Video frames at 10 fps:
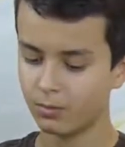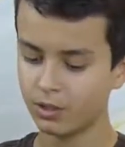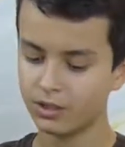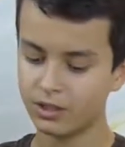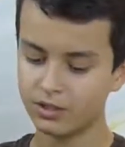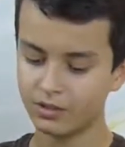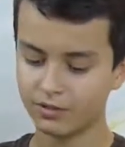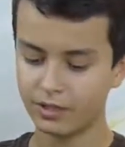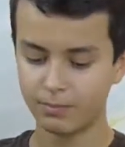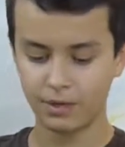What did your
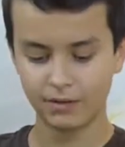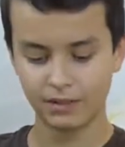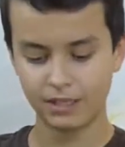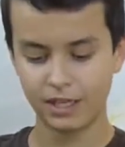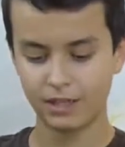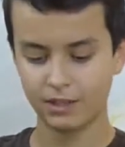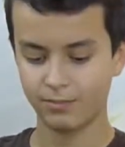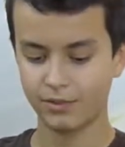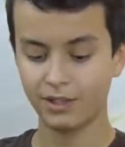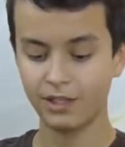grandparents tell him,
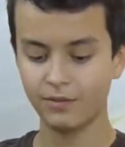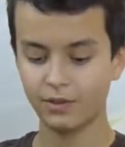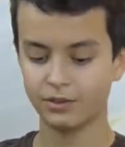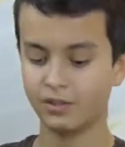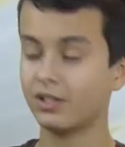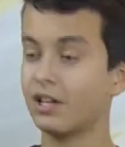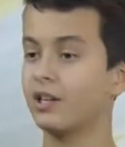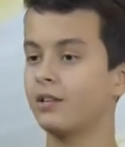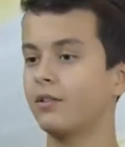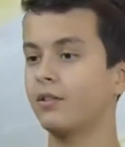to leave or to
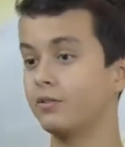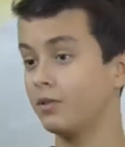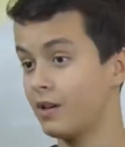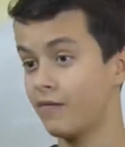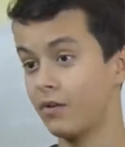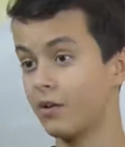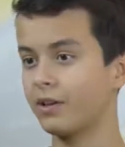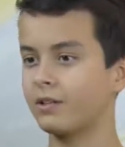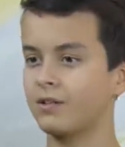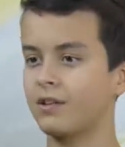stay, or do you even know
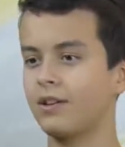it?